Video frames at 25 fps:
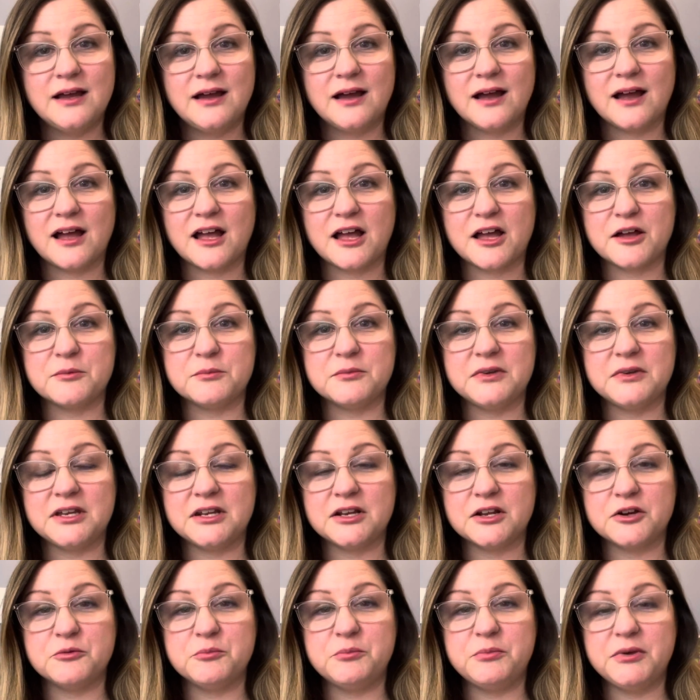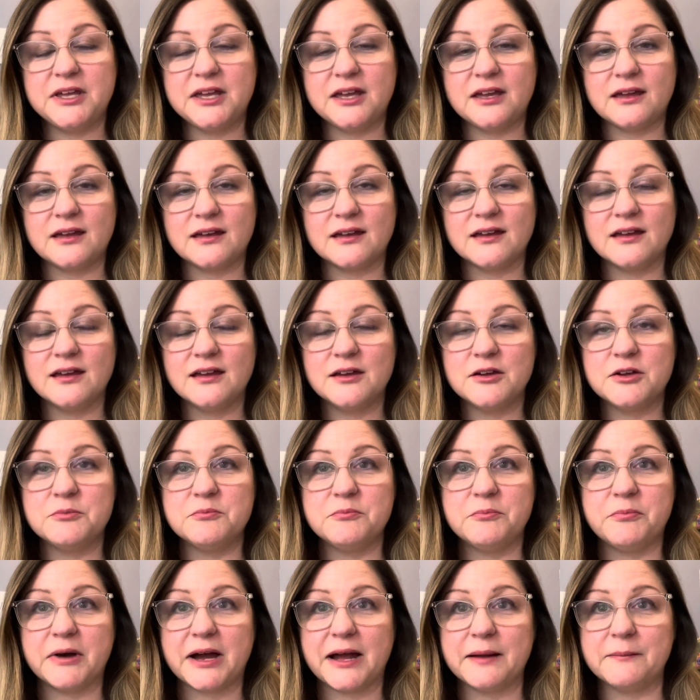Being
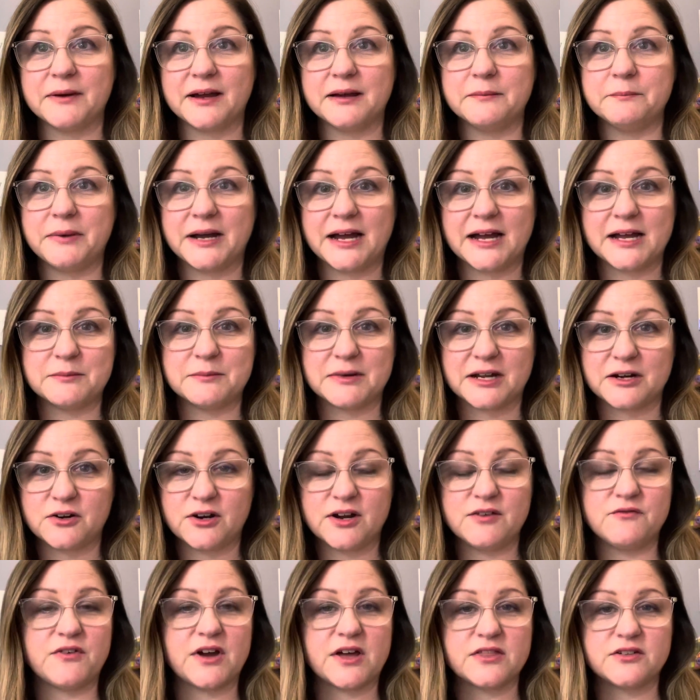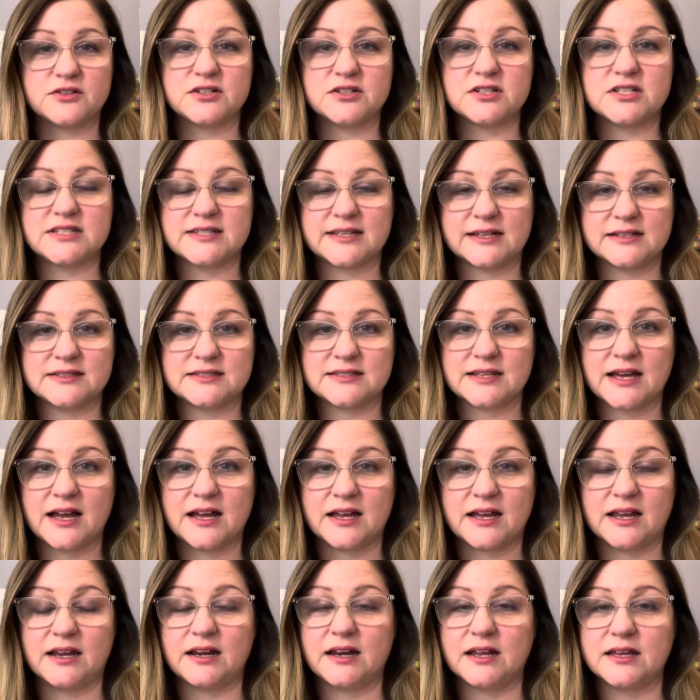by my grandfather's
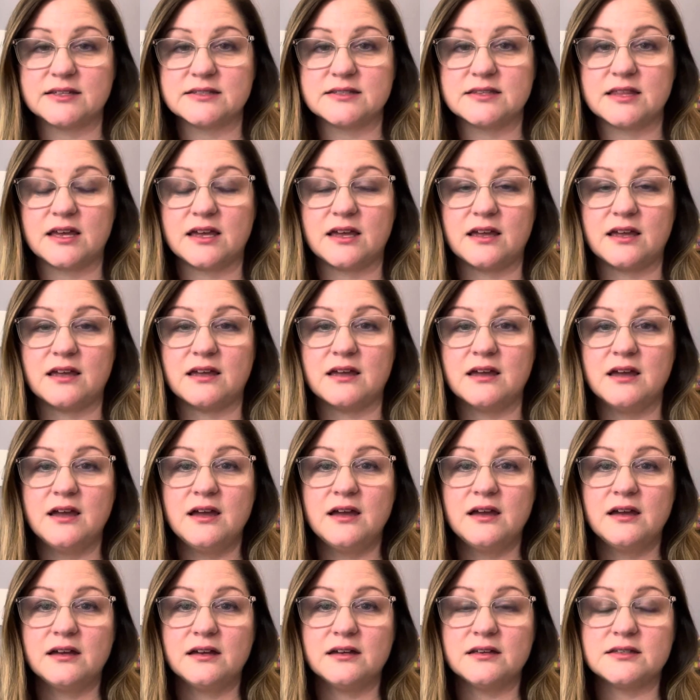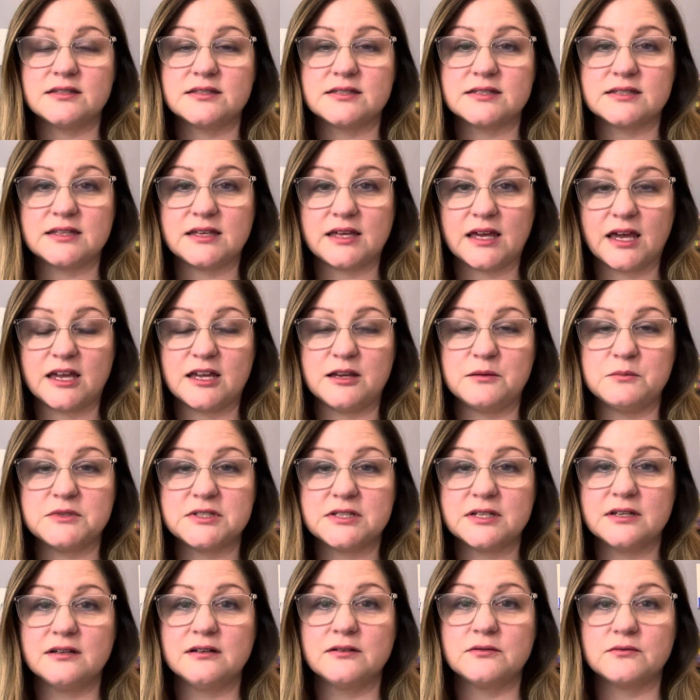side as they
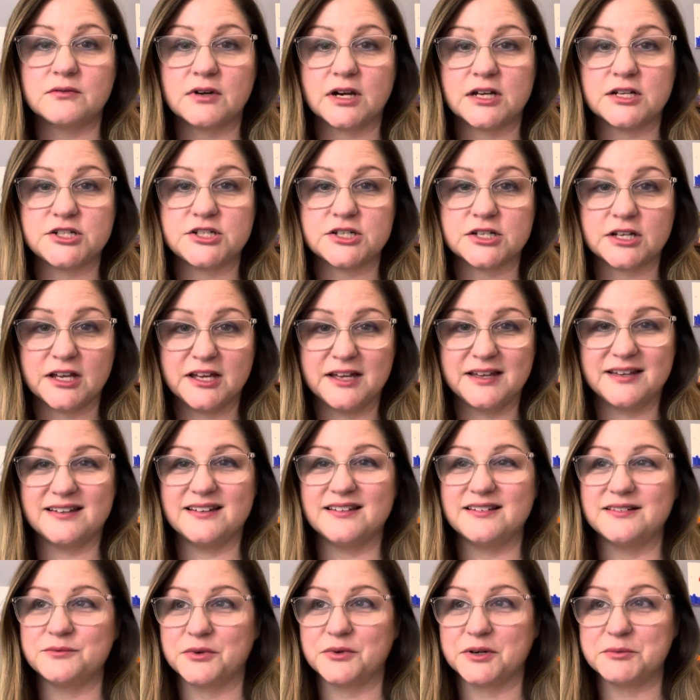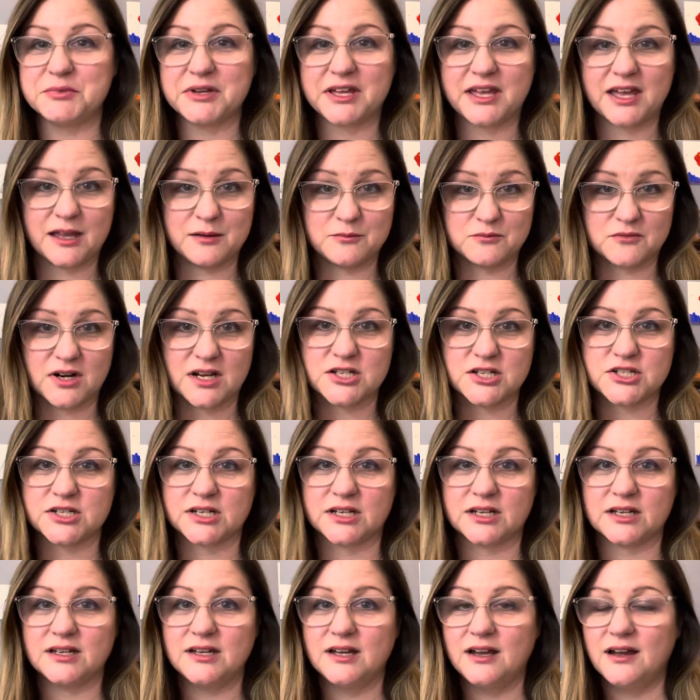escaped Russia, what became
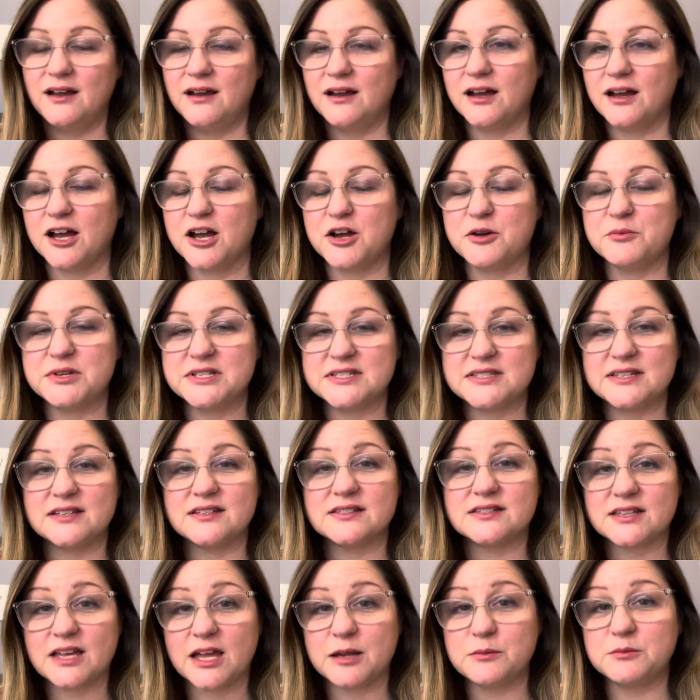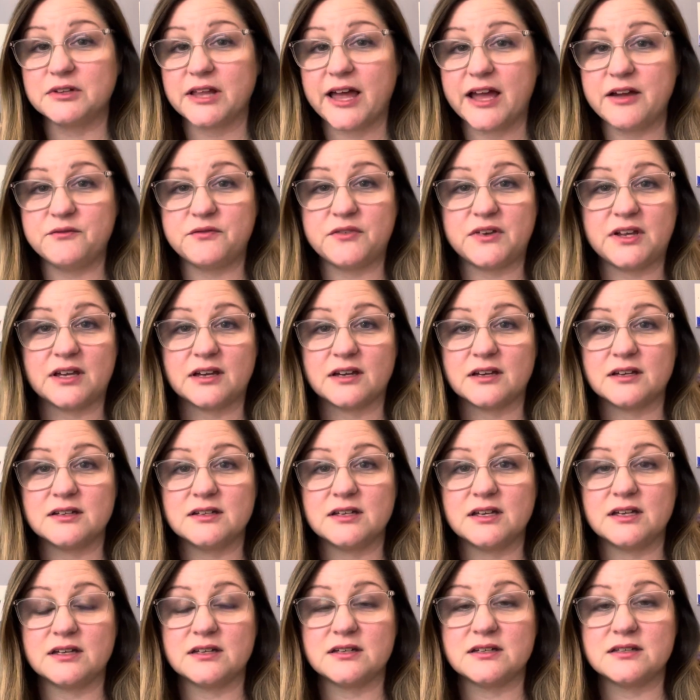Russia, as they escaped Latvia,
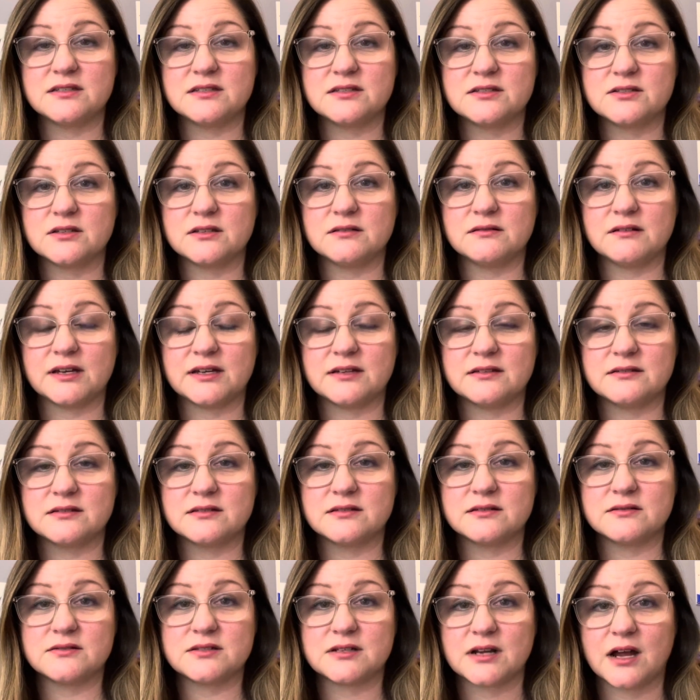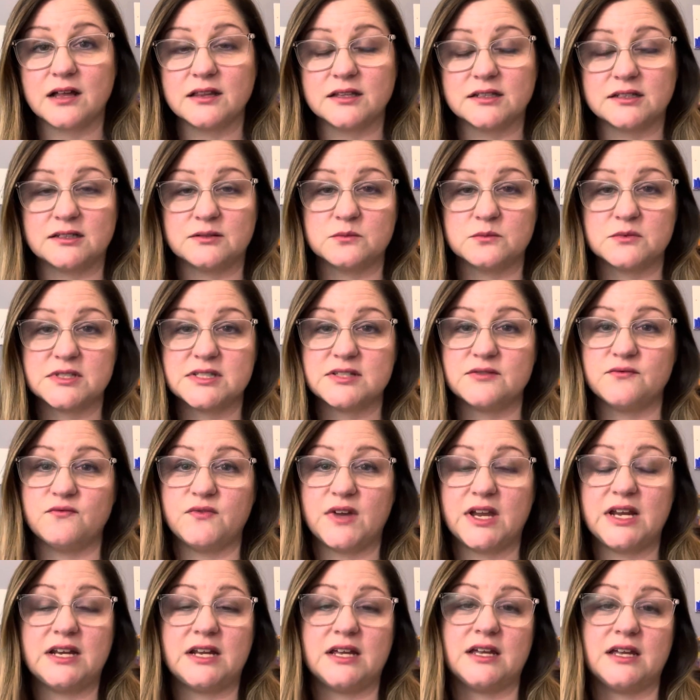as Stalin was
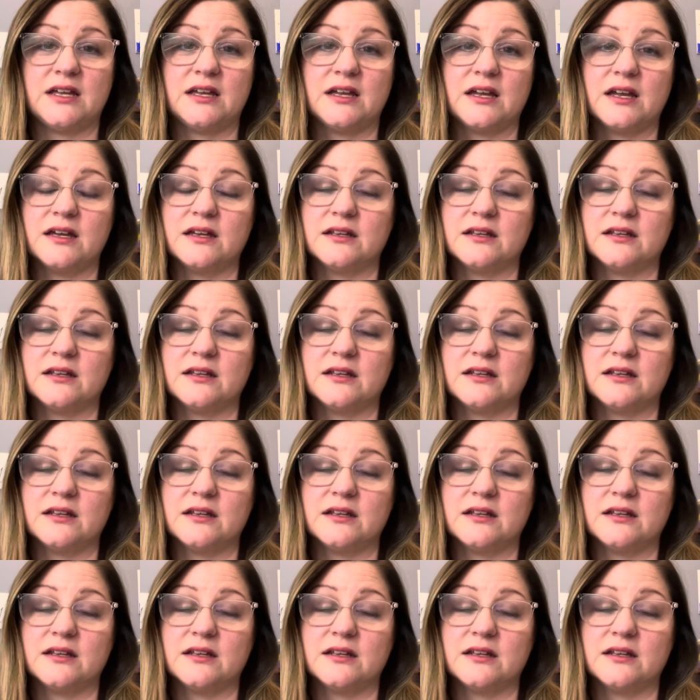invading,